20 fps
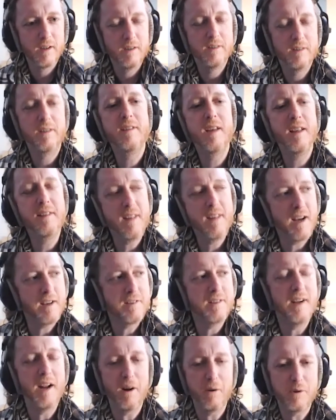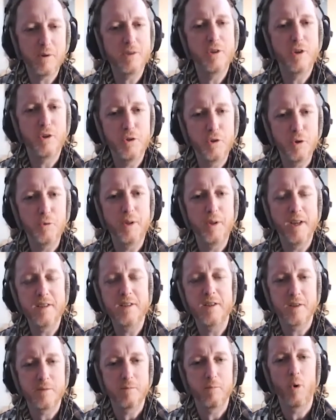The 10,000 hours to do
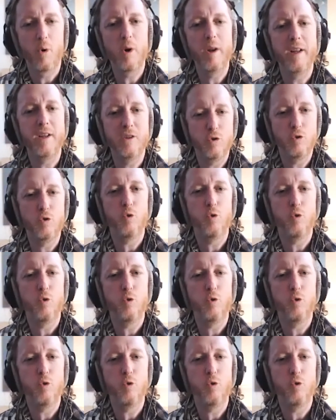this is more like